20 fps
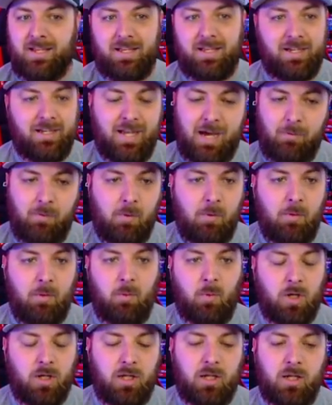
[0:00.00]
Not what we
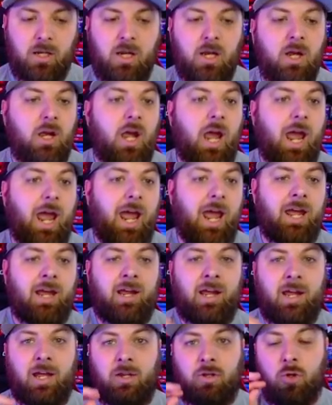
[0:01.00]
wanted.
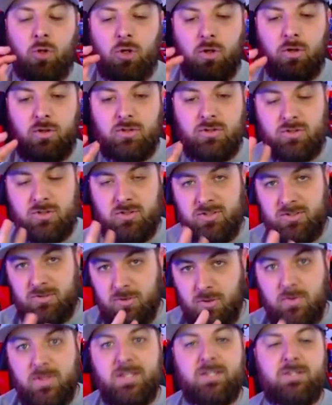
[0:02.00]
And you can
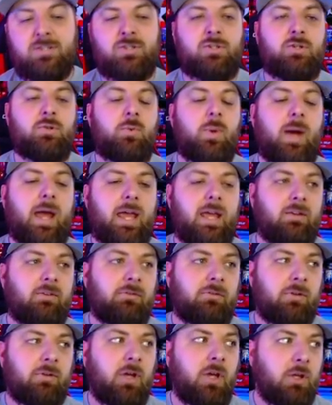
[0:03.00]
do this 2
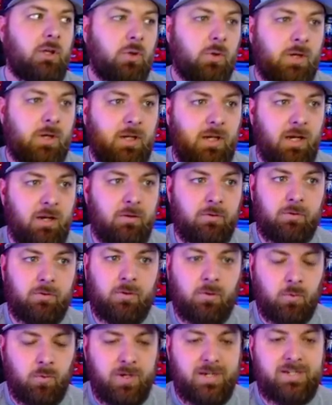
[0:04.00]
ways. You can
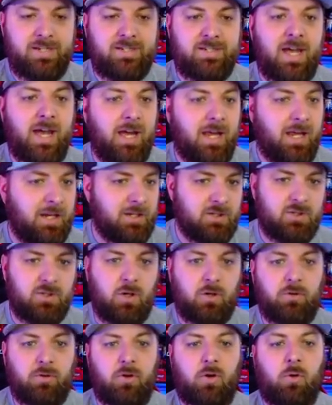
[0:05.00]
either reset and
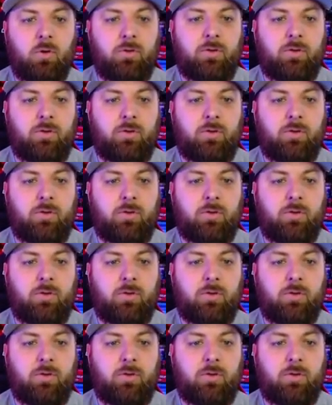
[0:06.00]
start the whole